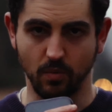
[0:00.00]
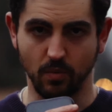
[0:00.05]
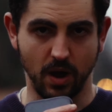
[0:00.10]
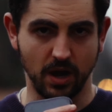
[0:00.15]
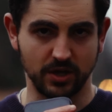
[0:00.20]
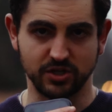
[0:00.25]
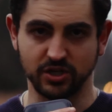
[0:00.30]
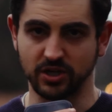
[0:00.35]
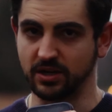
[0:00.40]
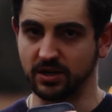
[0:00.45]

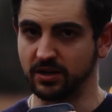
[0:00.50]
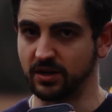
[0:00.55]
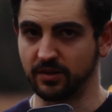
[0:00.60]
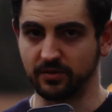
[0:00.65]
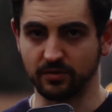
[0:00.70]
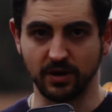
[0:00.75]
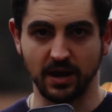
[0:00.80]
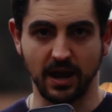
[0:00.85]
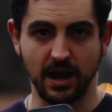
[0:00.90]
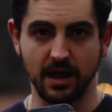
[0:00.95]
watching
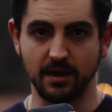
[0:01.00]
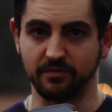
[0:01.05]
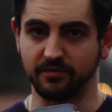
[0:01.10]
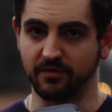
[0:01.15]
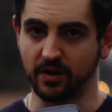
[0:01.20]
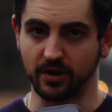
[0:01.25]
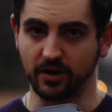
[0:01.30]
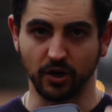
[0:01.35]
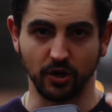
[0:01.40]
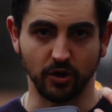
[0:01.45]
another
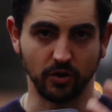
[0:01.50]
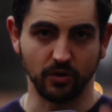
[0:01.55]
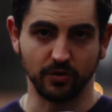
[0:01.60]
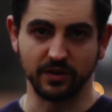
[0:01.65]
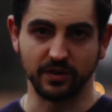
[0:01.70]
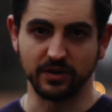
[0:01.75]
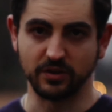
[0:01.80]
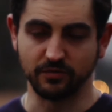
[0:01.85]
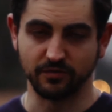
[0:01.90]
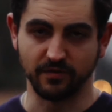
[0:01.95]
guy fuck a
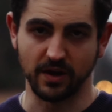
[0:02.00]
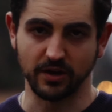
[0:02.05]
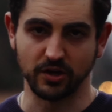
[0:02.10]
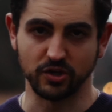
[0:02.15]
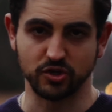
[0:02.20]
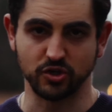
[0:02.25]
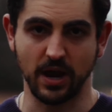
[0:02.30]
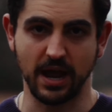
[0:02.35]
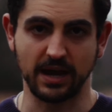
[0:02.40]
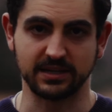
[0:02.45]
girl that you
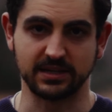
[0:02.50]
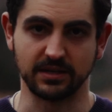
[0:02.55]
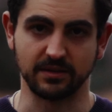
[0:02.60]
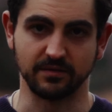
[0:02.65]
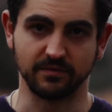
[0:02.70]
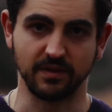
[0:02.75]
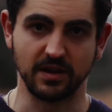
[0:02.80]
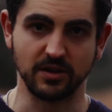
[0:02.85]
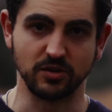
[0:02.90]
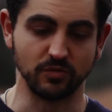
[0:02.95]
find
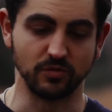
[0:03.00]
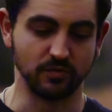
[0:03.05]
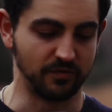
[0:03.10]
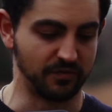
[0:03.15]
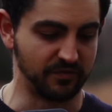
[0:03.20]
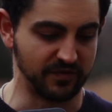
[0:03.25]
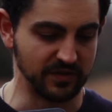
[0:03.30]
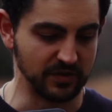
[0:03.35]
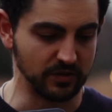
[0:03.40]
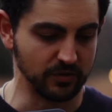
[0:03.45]
attractive, and
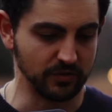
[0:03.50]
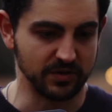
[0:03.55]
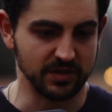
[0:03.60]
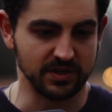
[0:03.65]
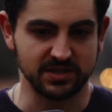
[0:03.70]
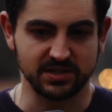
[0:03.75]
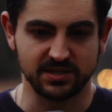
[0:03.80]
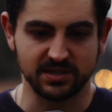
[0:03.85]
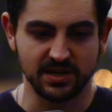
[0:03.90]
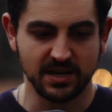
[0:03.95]
you
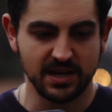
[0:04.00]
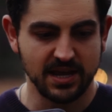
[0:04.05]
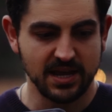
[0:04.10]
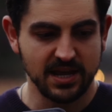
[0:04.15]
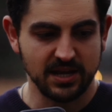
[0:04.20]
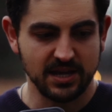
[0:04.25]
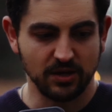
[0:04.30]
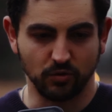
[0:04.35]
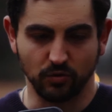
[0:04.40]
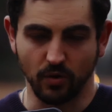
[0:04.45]
feel this
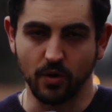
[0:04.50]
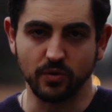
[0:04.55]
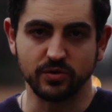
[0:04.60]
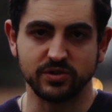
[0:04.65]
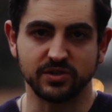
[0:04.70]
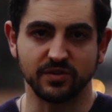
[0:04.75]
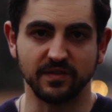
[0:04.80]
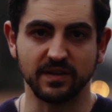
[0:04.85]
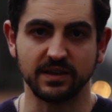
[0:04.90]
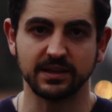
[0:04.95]

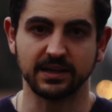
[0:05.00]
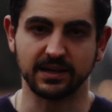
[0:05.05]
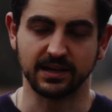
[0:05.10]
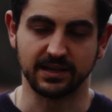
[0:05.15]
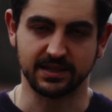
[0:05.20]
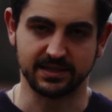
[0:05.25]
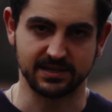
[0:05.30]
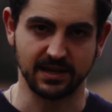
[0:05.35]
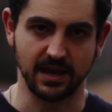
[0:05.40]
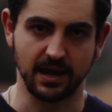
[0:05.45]
gross
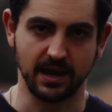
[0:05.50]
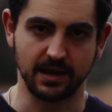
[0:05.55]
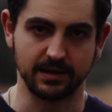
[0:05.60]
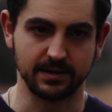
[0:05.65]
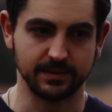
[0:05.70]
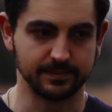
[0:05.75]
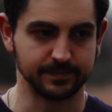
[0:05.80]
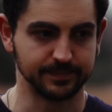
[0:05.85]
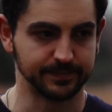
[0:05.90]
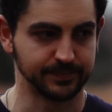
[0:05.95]
feeling
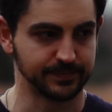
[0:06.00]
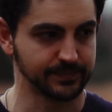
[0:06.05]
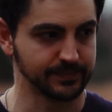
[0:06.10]
inside,